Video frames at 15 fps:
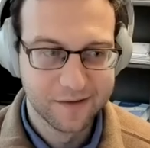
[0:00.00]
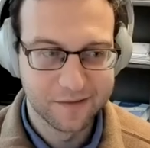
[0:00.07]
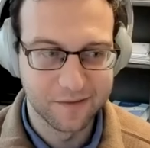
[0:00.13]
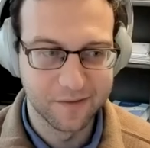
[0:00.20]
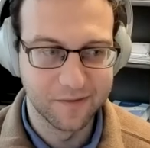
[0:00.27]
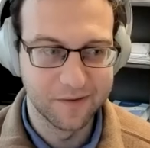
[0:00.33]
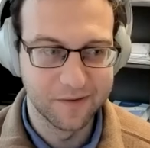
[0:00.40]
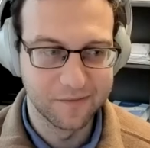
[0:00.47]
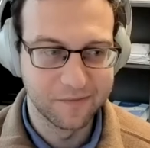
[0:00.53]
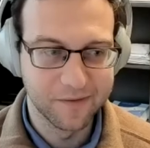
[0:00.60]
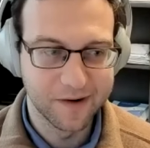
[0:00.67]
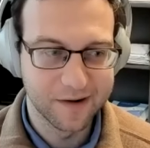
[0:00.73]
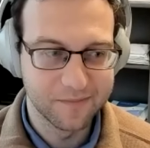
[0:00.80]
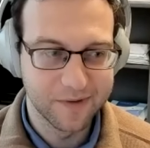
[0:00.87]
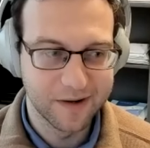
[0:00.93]
So if
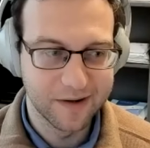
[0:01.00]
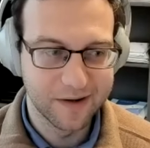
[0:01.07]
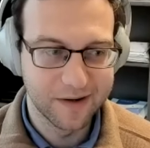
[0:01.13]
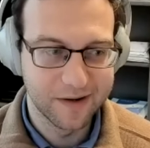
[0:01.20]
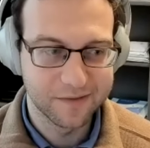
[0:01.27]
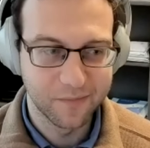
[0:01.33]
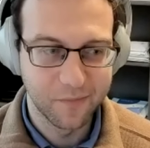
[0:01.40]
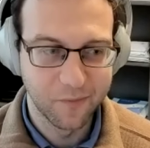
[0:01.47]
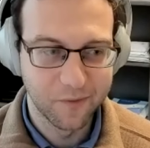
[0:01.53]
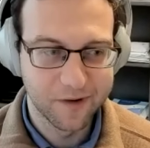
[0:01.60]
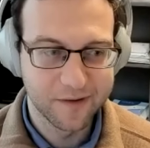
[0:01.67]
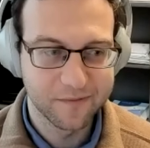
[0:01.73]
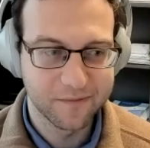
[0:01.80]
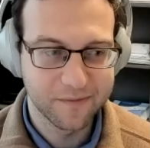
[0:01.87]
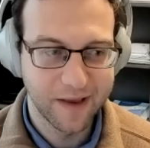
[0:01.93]
we can be
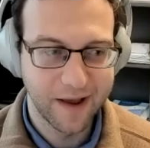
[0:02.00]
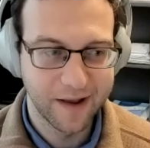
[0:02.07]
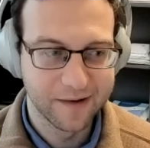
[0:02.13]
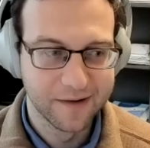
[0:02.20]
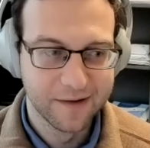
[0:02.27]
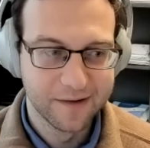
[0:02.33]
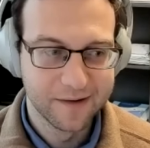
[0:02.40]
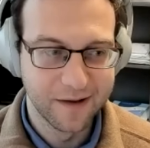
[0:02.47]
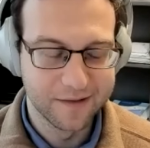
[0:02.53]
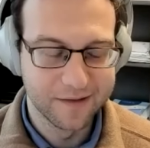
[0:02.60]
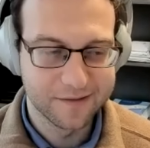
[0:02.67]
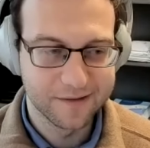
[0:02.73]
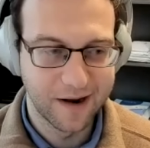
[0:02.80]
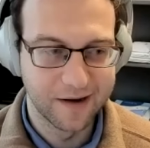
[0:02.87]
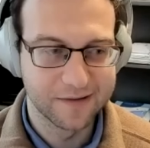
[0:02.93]
supportive of that,
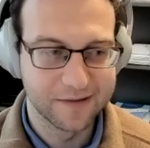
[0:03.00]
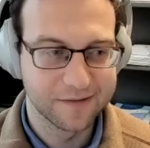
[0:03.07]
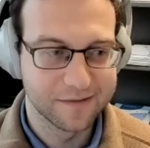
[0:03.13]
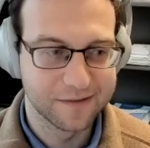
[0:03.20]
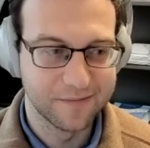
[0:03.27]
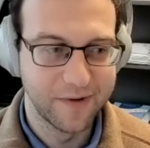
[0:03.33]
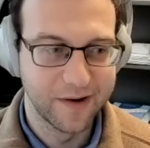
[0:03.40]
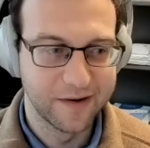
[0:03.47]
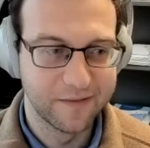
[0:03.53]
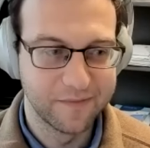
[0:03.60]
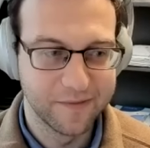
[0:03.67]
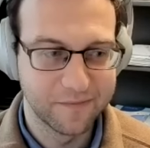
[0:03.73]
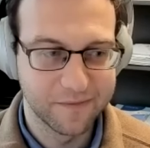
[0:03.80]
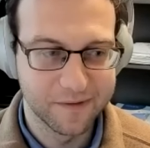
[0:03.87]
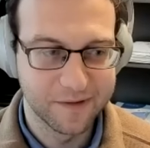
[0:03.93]
it's not just the
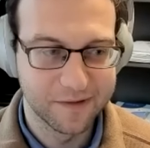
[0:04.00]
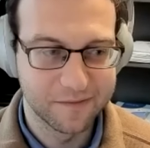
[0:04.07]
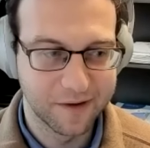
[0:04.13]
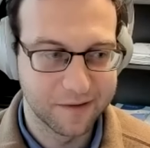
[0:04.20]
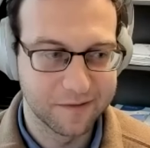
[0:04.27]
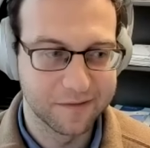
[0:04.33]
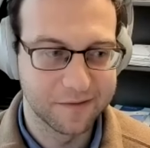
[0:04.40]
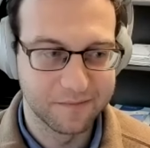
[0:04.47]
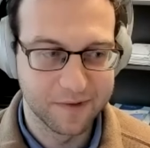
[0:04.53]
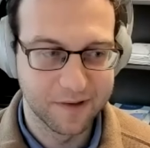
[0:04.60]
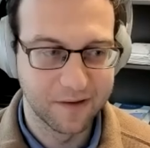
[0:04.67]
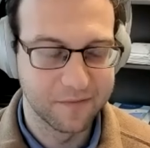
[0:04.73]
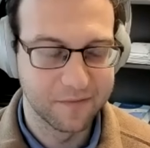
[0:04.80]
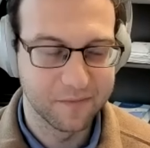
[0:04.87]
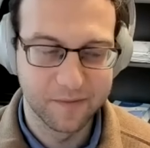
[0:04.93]
benefit for the truckers
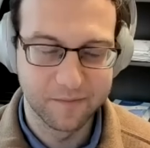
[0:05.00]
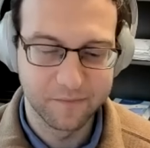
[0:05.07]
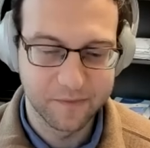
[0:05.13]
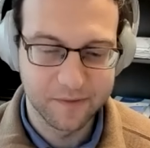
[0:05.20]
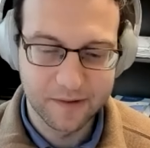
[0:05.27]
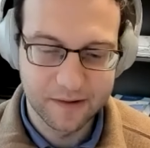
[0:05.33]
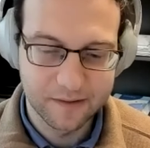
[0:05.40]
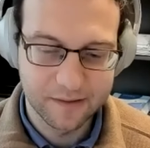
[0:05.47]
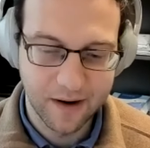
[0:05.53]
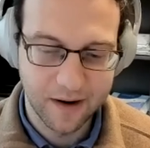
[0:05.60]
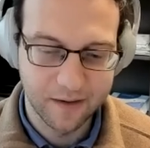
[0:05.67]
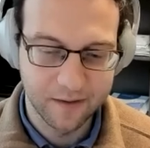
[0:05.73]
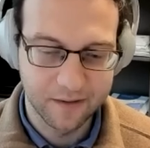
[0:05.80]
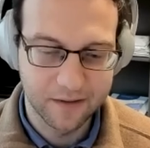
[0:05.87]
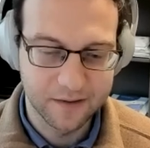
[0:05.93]
themselves, but for the
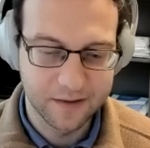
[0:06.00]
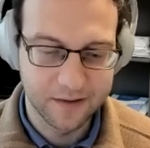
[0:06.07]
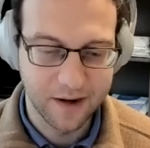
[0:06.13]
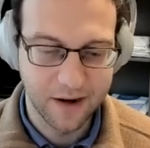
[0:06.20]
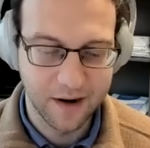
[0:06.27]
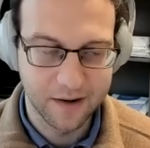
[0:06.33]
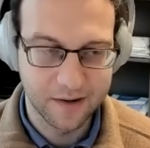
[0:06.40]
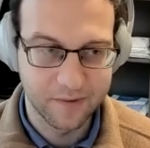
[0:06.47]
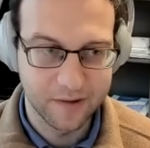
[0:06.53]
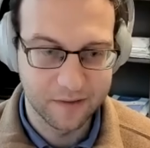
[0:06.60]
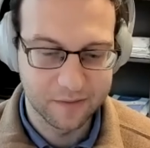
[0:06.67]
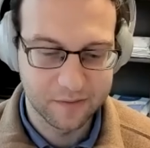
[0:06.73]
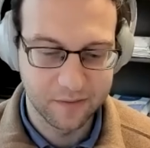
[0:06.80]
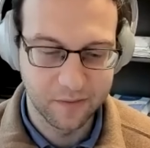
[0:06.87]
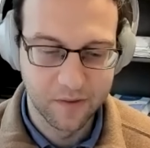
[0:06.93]
entire economy.
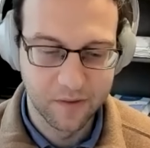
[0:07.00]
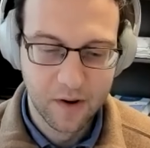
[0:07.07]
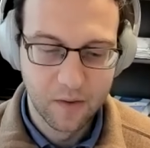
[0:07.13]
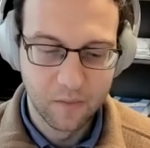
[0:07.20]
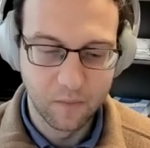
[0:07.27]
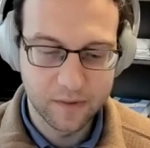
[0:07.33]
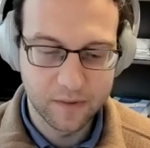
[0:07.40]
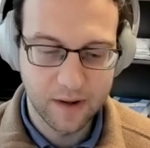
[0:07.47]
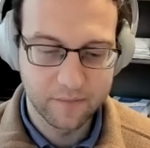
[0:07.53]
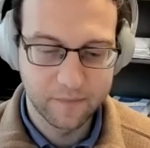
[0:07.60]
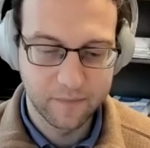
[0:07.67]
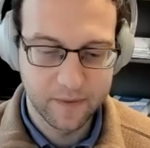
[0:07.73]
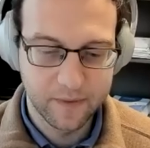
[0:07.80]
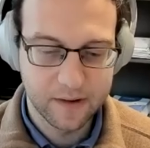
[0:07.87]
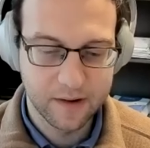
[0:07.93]
So we'll
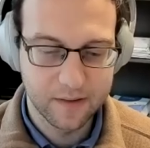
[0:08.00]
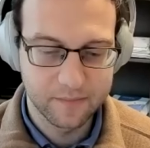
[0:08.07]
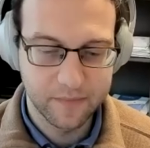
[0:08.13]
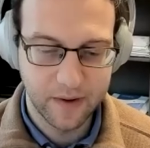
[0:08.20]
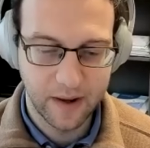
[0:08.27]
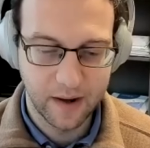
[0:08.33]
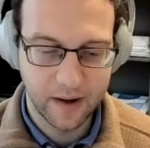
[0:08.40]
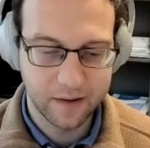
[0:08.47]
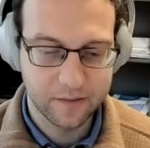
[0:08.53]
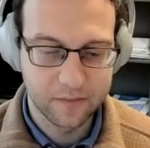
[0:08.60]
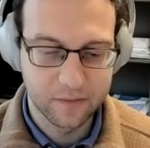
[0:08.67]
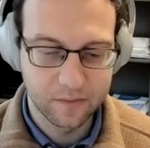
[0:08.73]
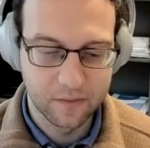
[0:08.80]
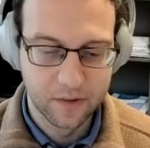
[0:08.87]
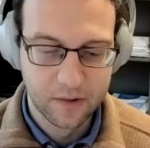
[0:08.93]
definitely come back
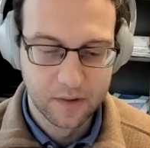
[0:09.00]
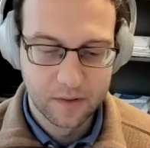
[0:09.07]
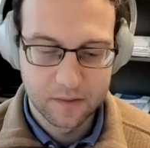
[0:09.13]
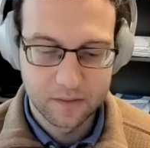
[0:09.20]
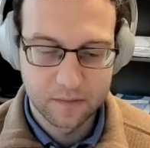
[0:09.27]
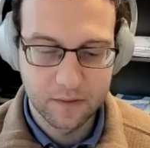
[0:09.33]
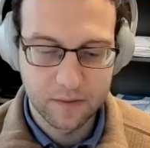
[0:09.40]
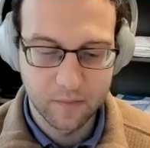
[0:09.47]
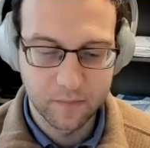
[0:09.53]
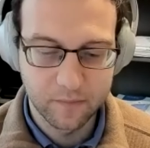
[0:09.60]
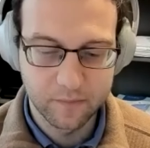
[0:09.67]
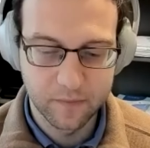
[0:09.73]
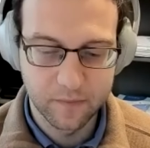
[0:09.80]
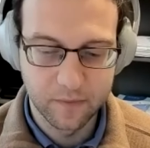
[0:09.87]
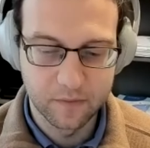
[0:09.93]
to some
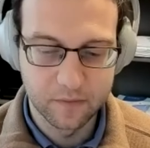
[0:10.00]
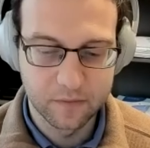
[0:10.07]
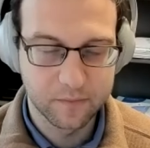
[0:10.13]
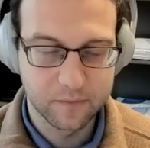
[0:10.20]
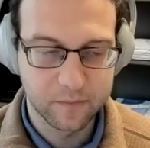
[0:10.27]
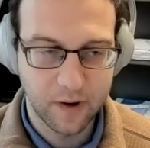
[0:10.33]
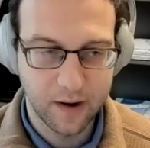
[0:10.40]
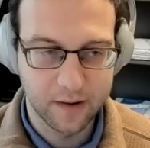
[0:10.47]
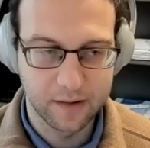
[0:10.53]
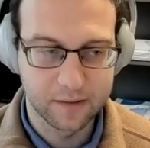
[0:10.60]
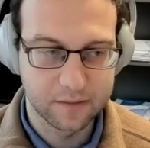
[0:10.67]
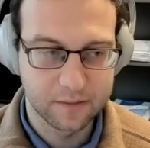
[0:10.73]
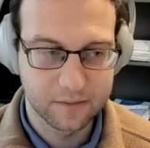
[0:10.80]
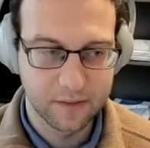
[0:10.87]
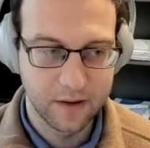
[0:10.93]
of those
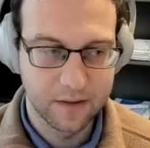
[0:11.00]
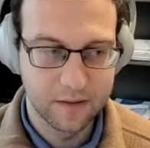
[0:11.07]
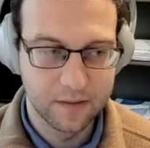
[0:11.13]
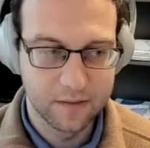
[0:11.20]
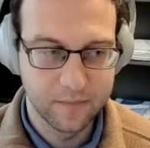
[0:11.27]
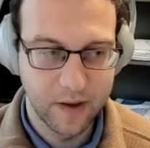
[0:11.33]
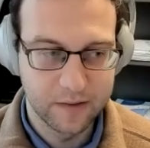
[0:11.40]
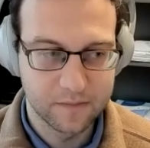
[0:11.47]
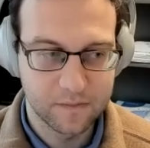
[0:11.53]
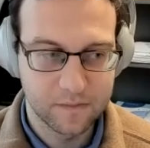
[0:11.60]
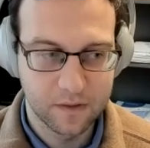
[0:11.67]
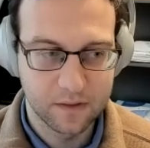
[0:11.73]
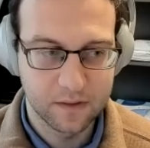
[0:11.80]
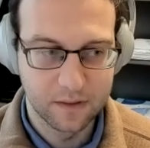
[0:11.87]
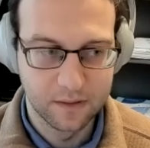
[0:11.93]
products that you
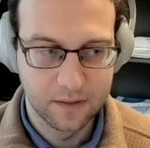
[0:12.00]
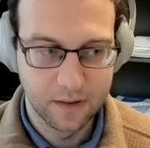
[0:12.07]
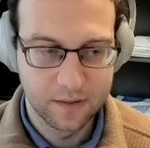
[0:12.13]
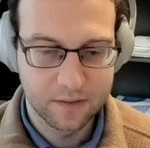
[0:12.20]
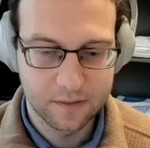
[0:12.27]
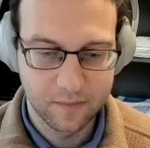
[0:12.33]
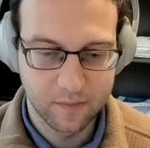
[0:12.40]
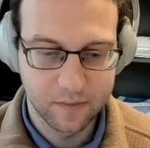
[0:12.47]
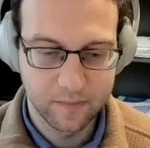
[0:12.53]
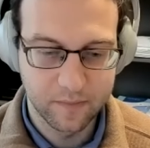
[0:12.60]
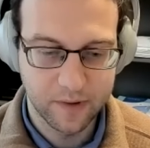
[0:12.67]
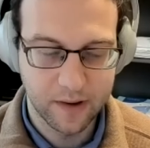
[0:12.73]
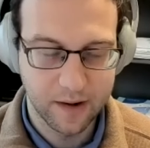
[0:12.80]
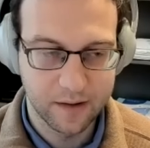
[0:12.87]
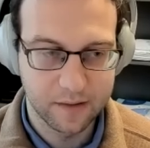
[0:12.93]
mentioned and some of the
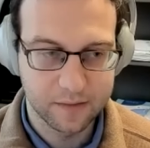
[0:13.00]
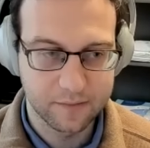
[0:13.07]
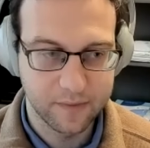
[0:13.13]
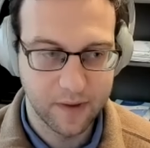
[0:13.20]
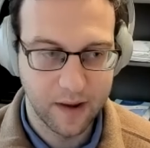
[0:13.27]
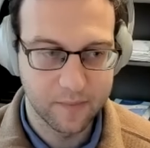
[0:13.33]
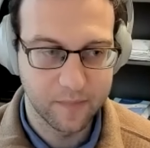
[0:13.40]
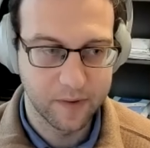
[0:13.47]
mechanics of that.